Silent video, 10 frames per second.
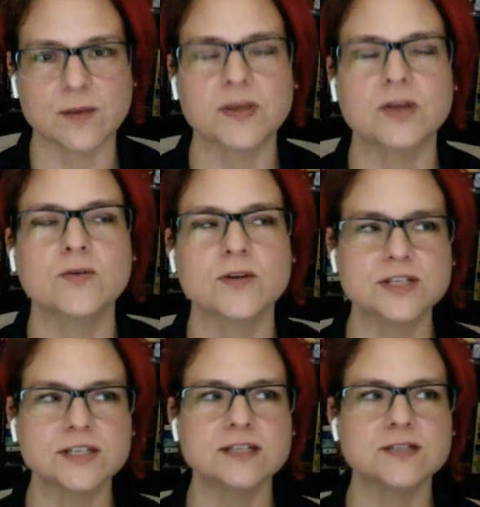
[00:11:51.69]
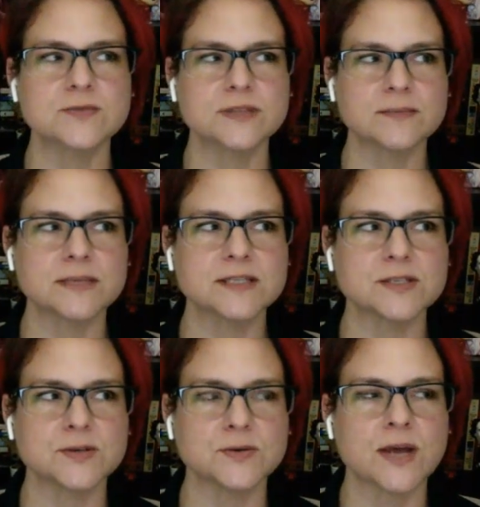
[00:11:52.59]
But your question is really meant
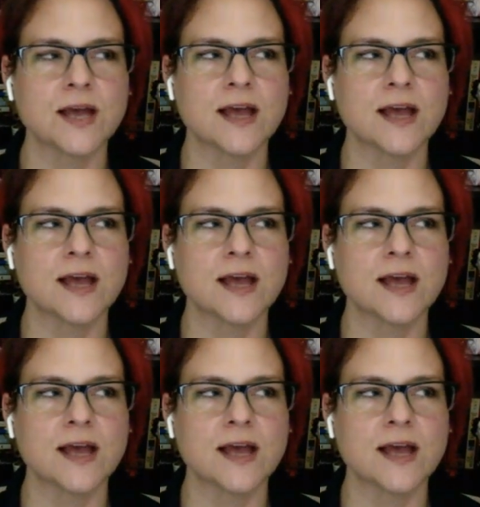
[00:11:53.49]
to